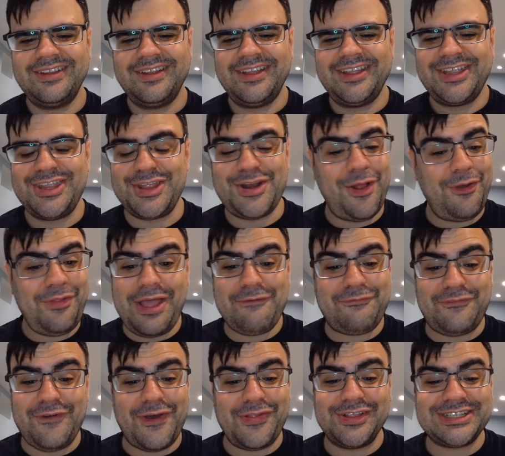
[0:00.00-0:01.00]
You know that
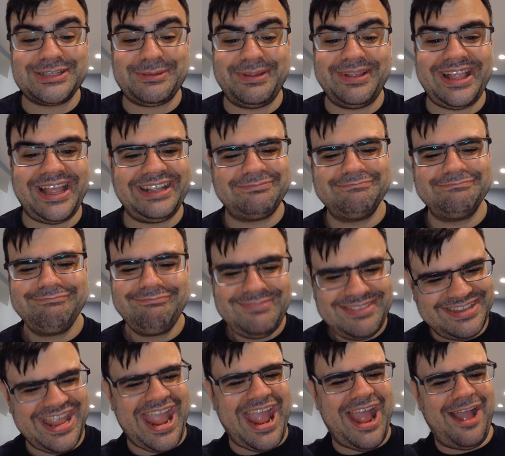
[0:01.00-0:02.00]
father's gonna be like,
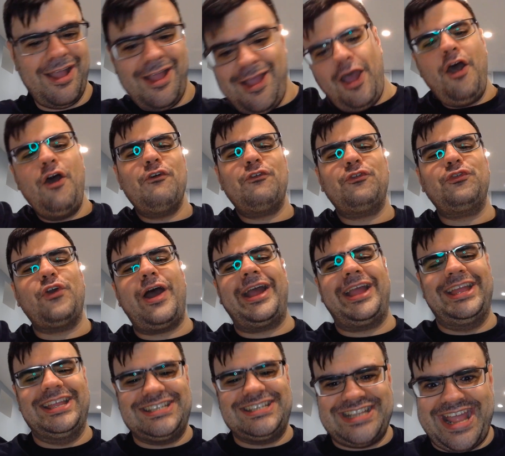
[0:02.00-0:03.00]
yeah, fry
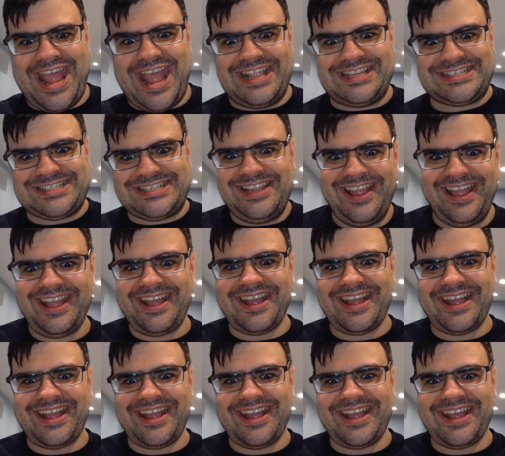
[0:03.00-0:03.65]
his ass.